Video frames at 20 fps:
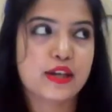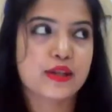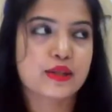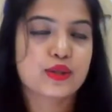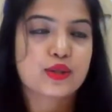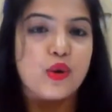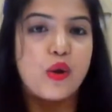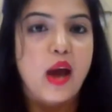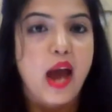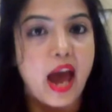
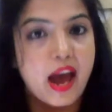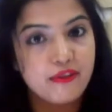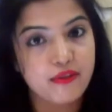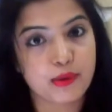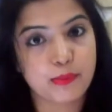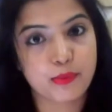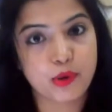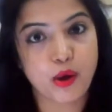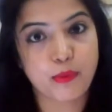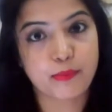So have
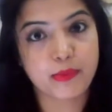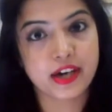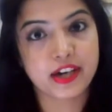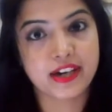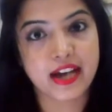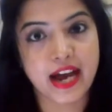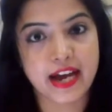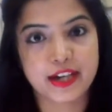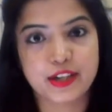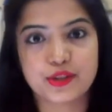a proper
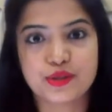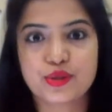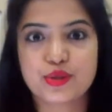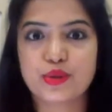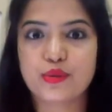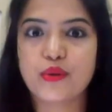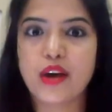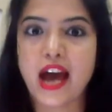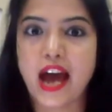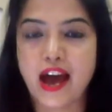diet
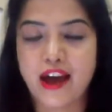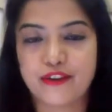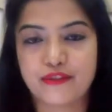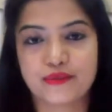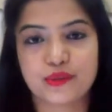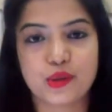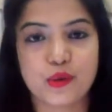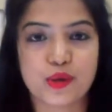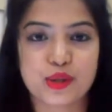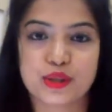to
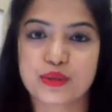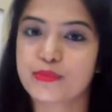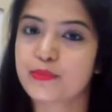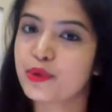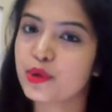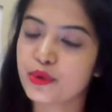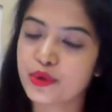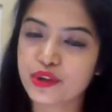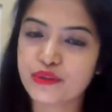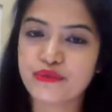have those
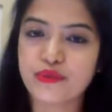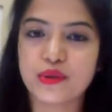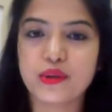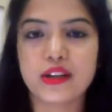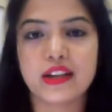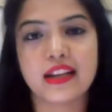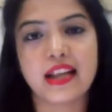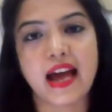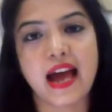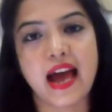
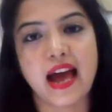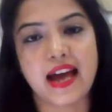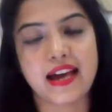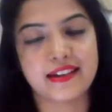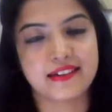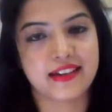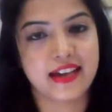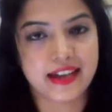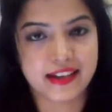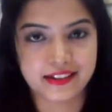beautiful
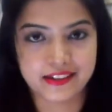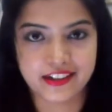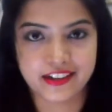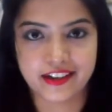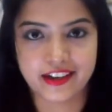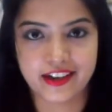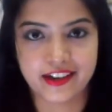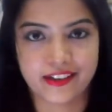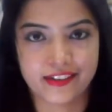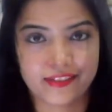and healthy
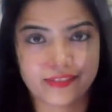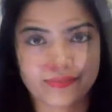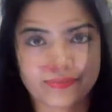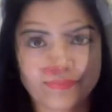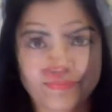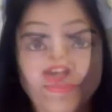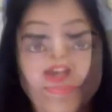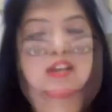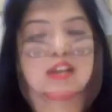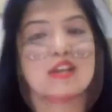hair.
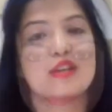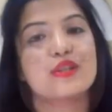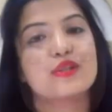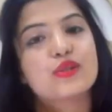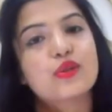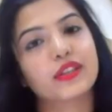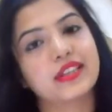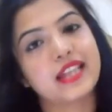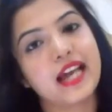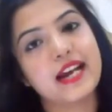
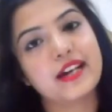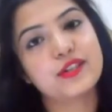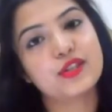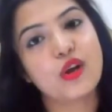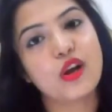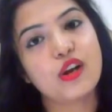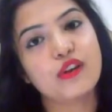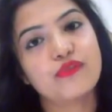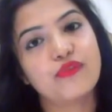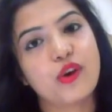So that's
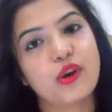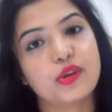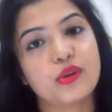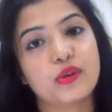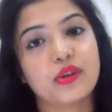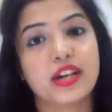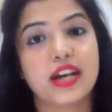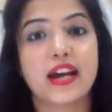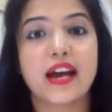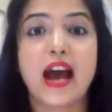all for
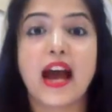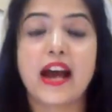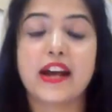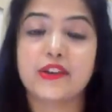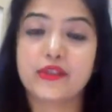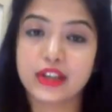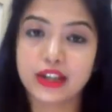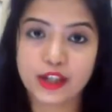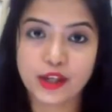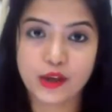today. I
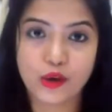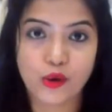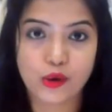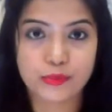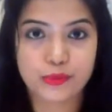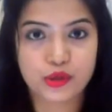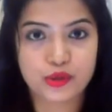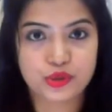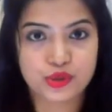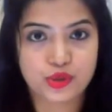really
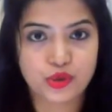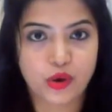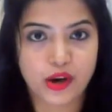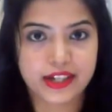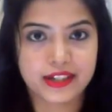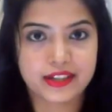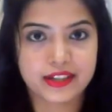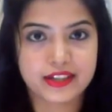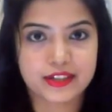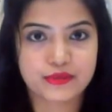hope you
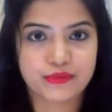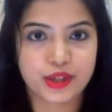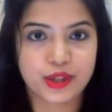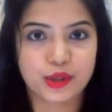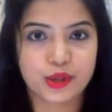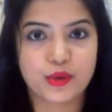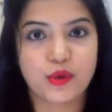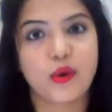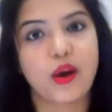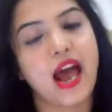enjoyed this
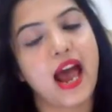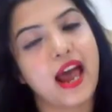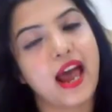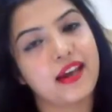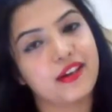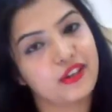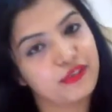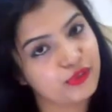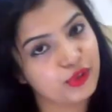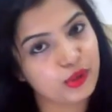video,
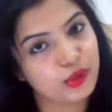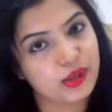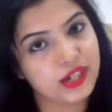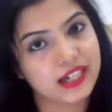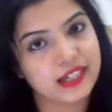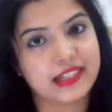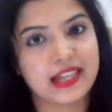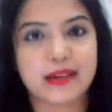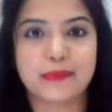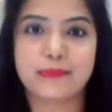and if you
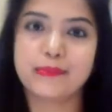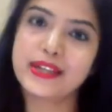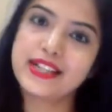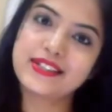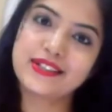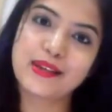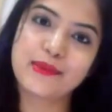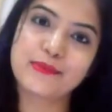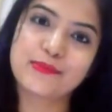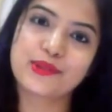did, then
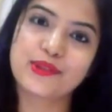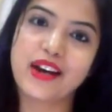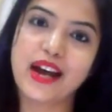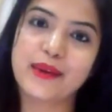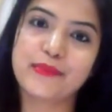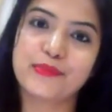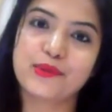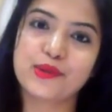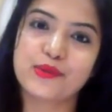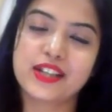please
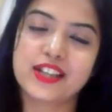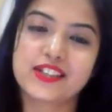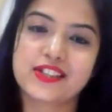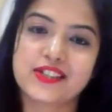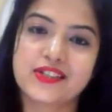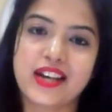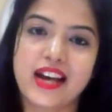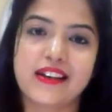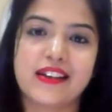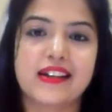subscribe to
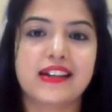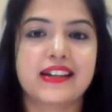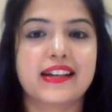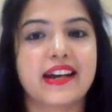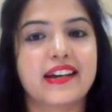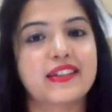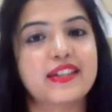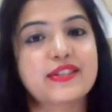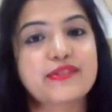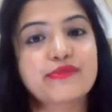this channel,
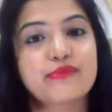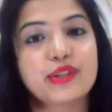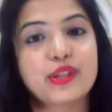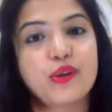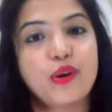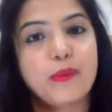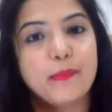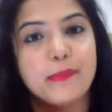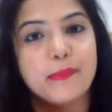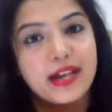get this
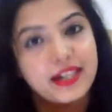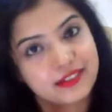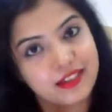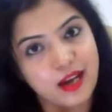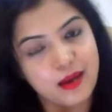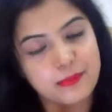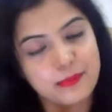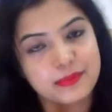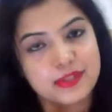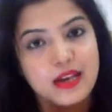video a big
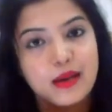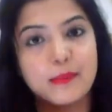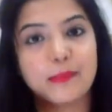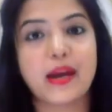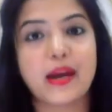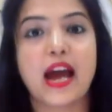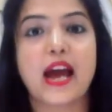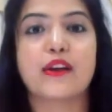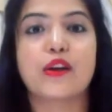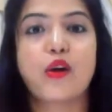thumbs
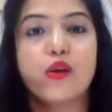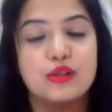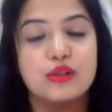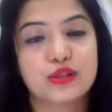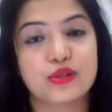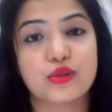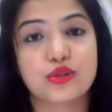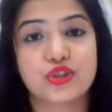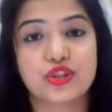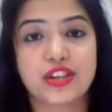up and
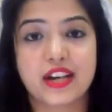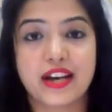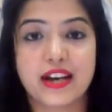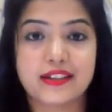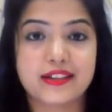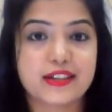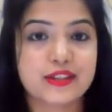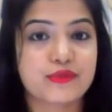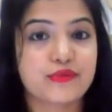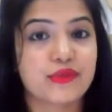also
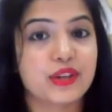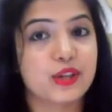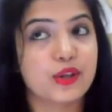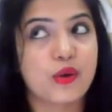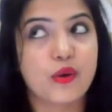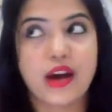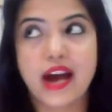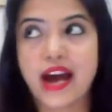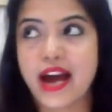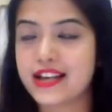share this
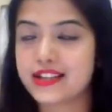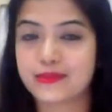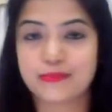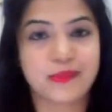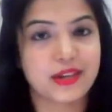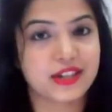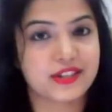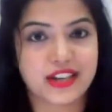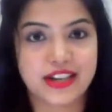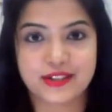video as
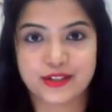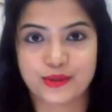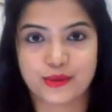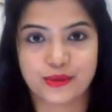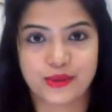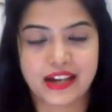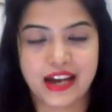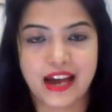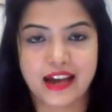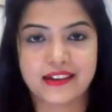much as
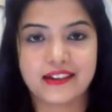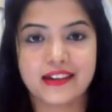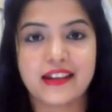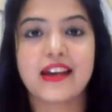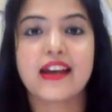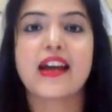you can.